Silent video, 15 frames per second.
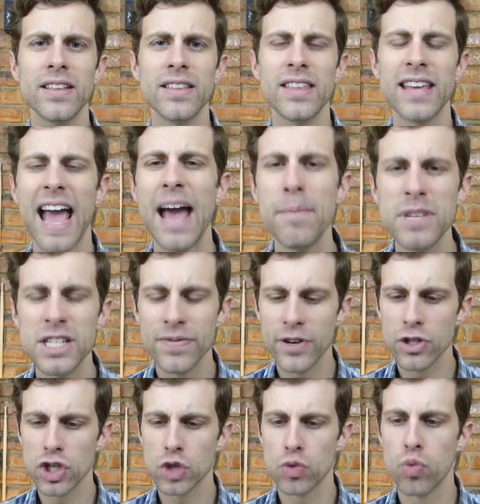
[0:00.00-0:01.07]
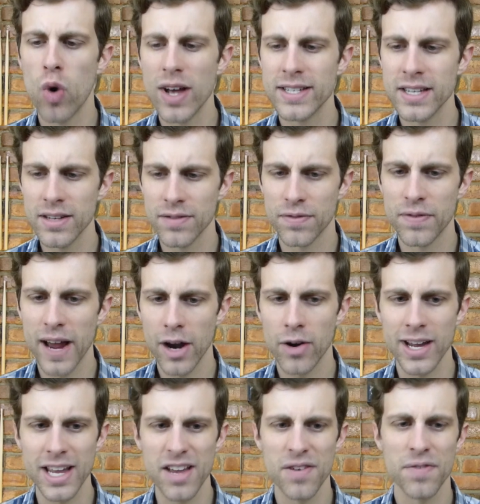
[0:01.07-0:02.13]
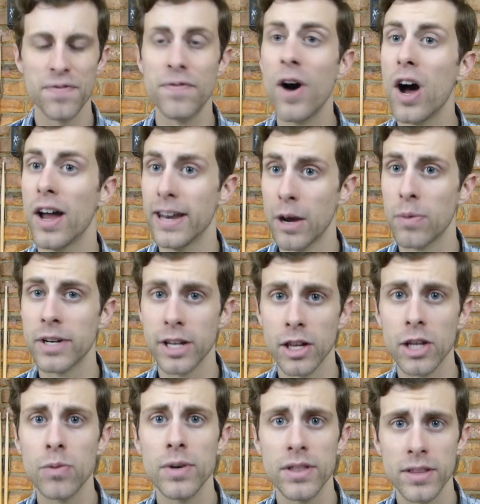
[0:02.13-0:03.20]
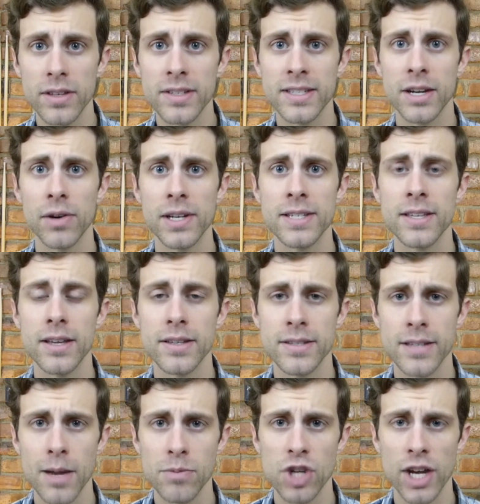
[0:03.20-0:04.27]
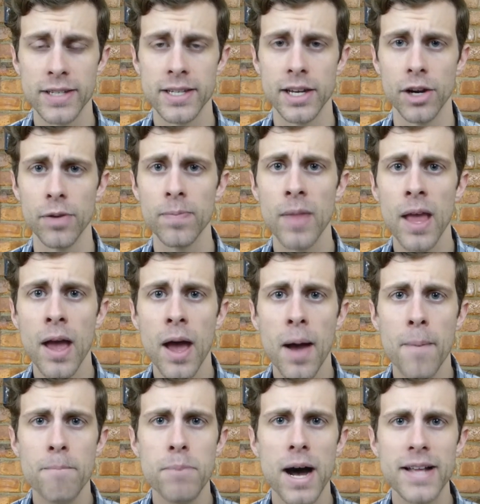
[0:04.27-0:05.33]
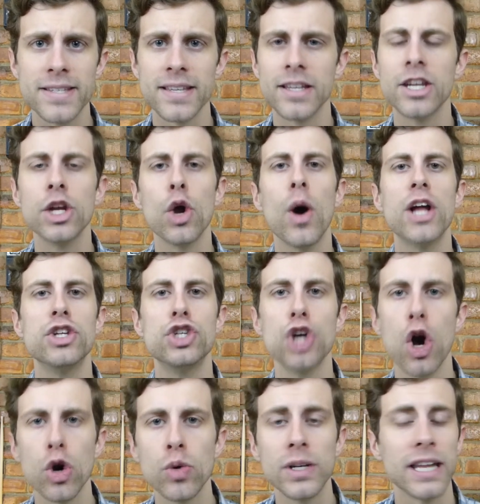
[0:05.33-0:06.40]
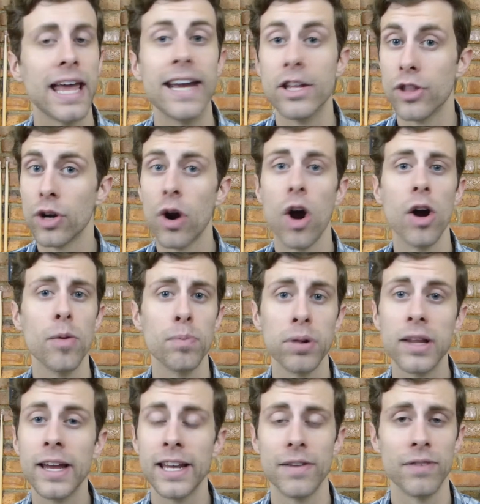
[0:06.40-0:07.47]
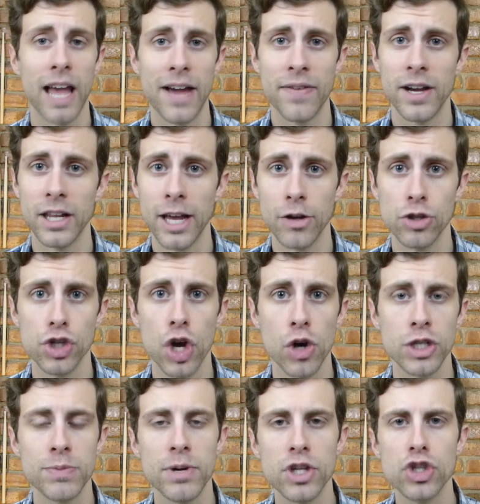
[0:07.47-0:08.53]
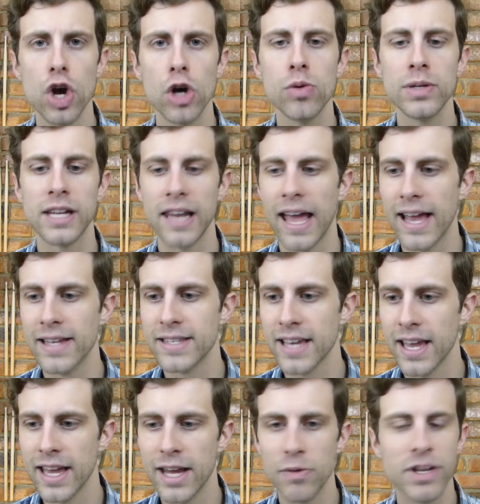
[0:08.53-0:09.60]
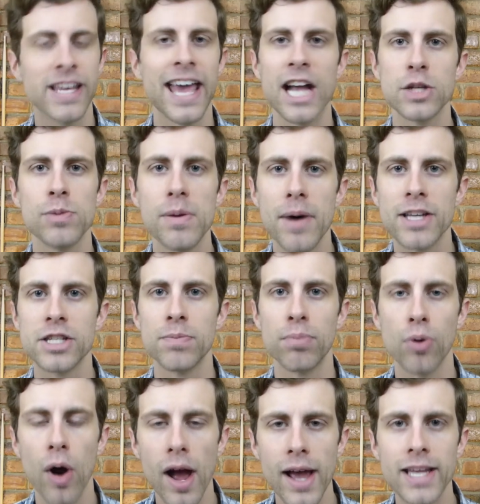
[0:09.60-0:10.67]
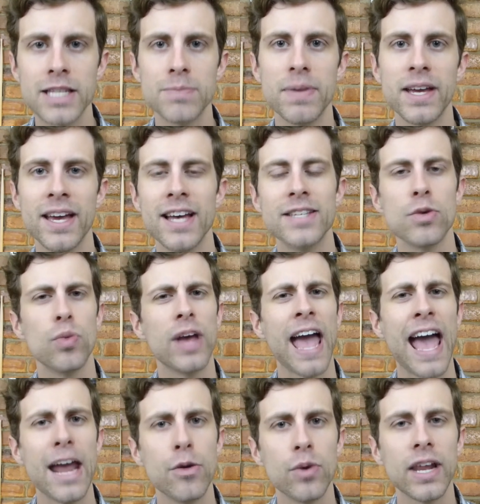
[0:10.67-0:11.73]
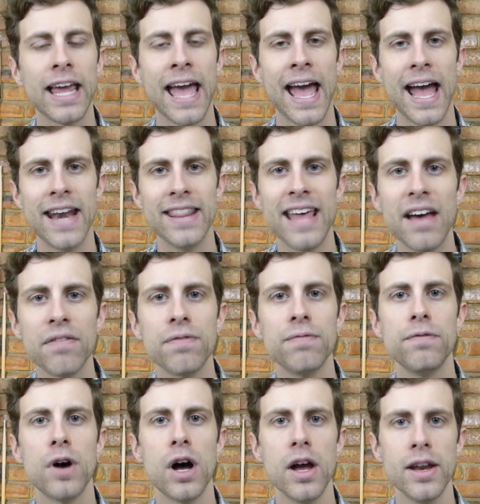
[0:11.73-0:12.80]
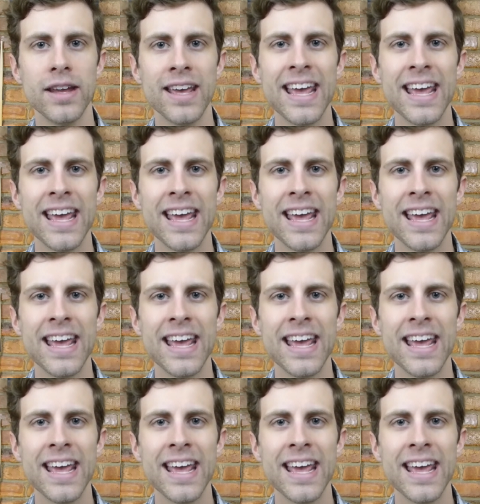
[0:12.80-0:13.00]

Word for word: The atmosphere just wasn't very fun. Now, we're dealing with serious subjects here, but, you know, a joke would land, and there are plenty of laugh out loud jokes, but a joke would land and it would catch me by surprise because we hadn't really had that fun